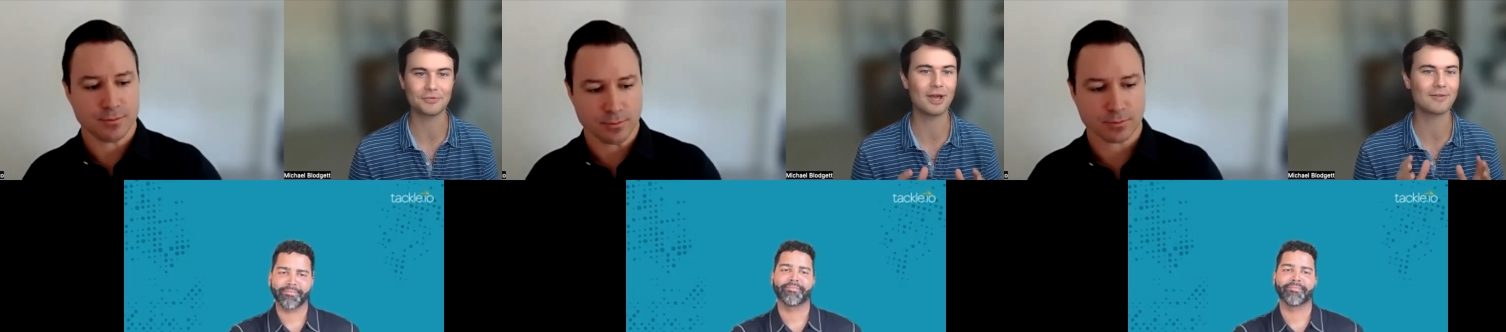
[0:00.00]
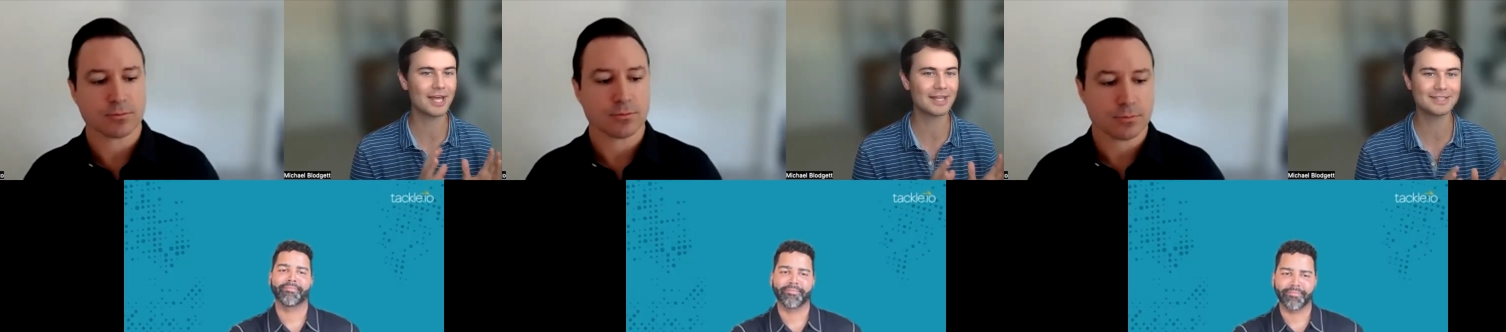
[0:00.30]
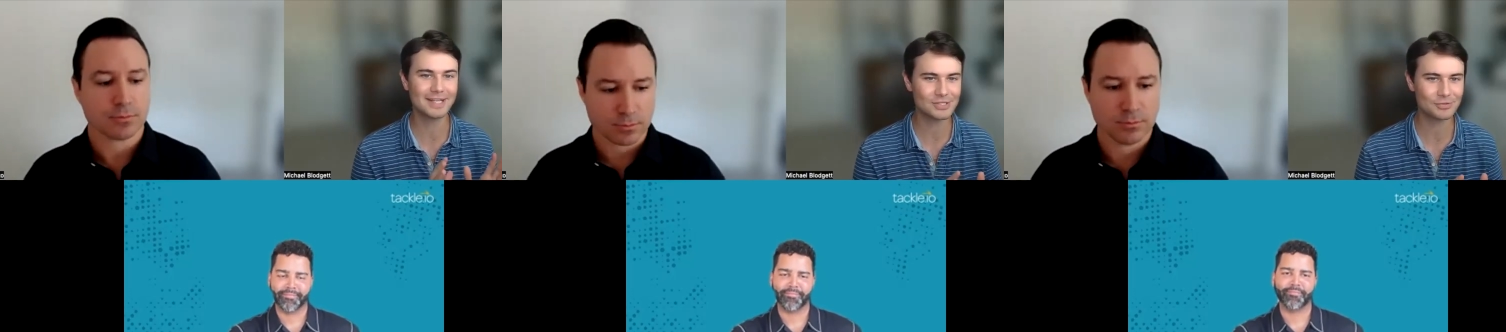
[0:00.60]
Speaker 1: If you haven't
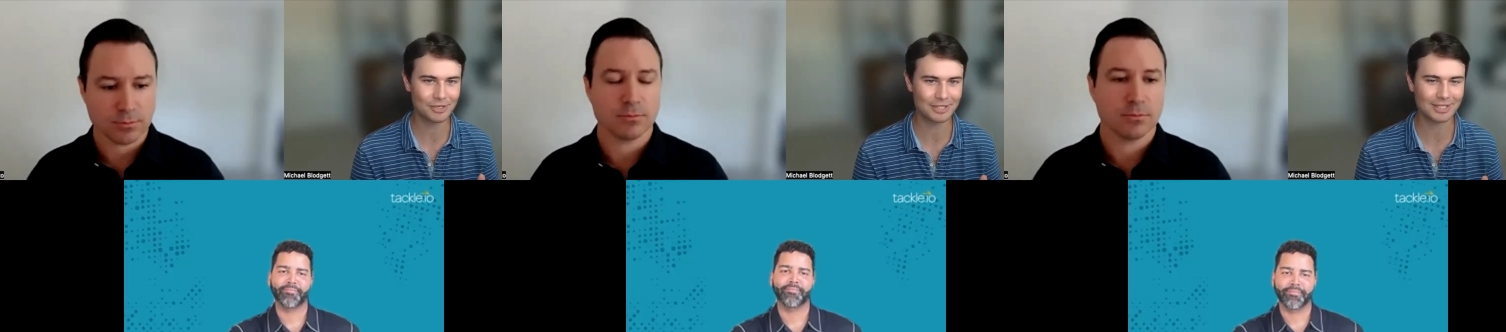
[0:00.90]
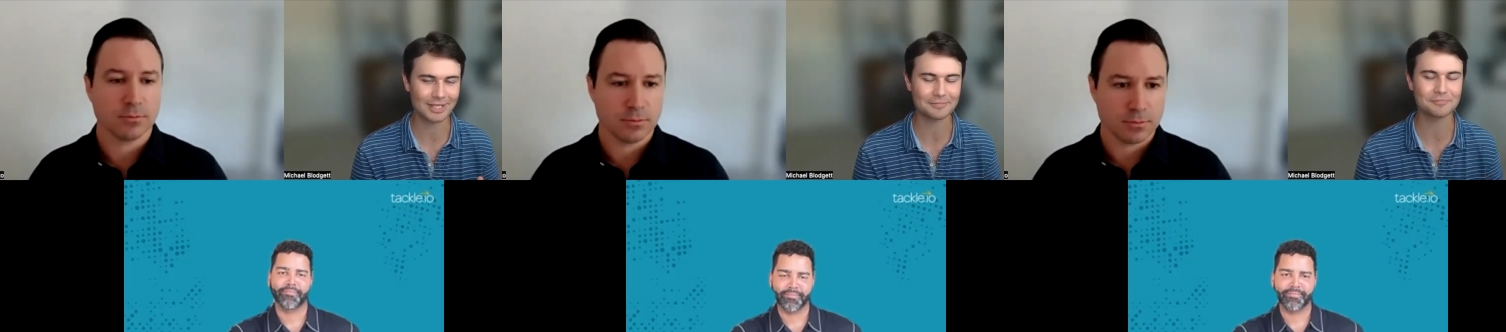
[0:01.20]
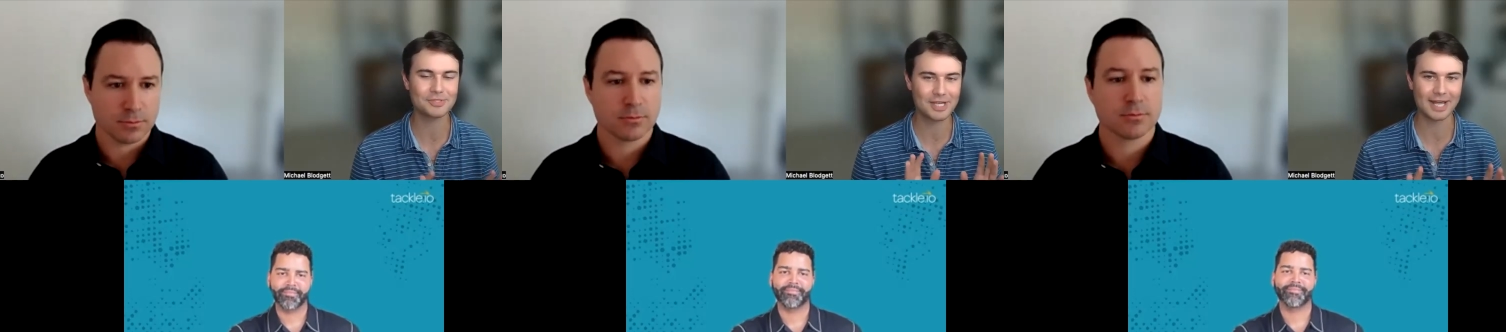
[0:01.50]
had the chance to read it yet,
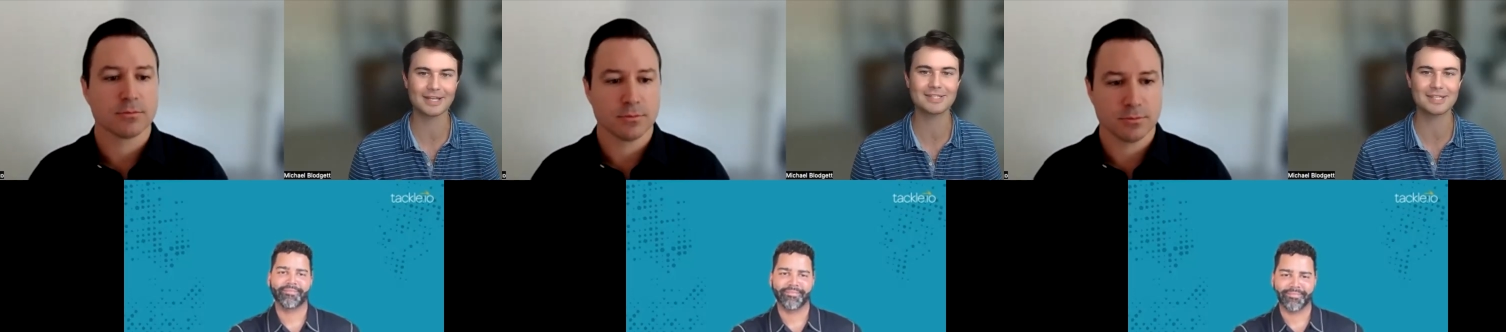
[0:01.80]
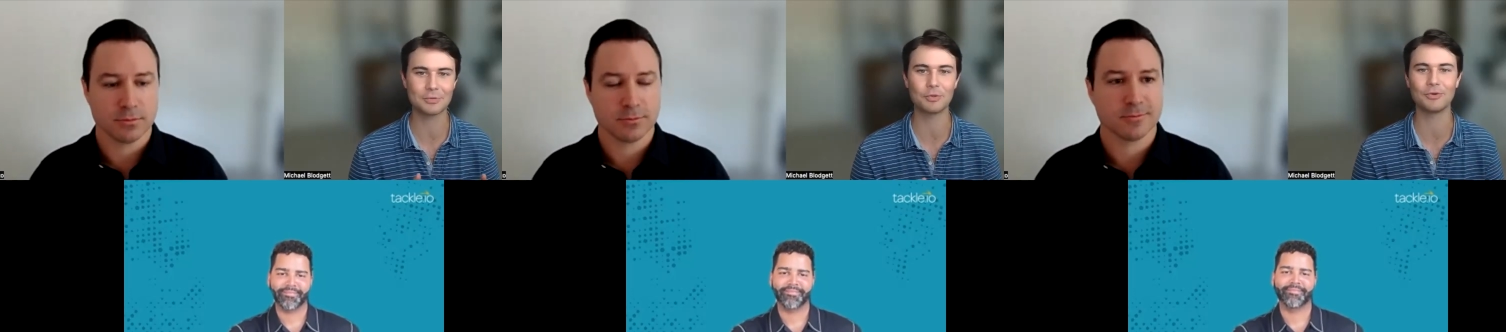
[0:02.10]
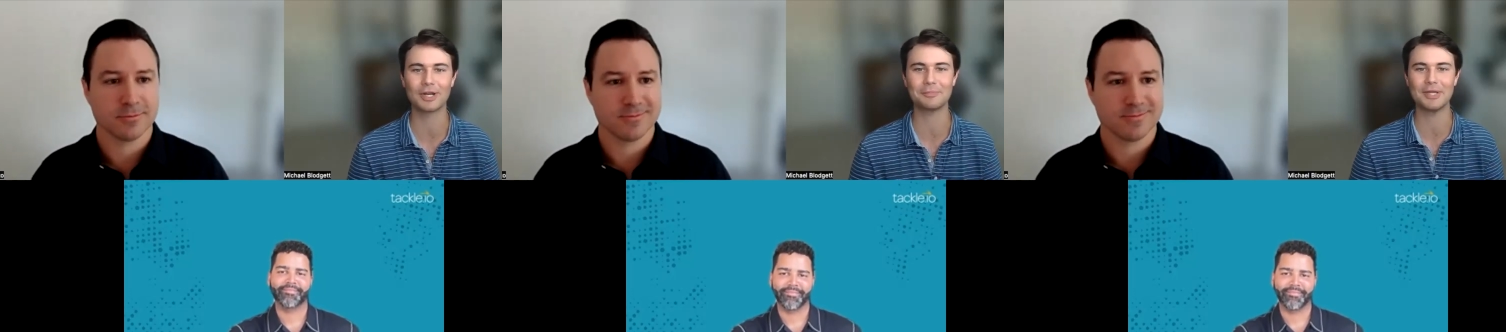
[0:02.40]
ten out of ten
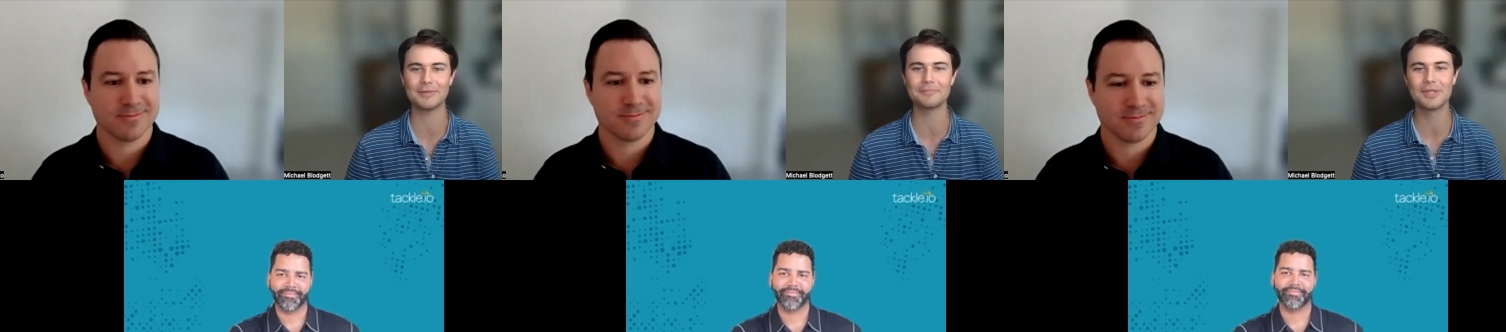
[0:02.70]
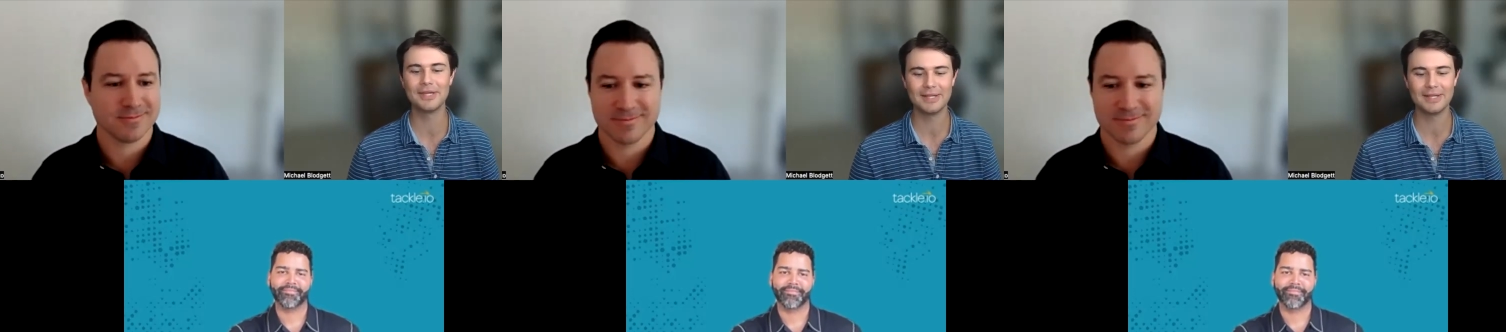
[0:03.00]
would recommend.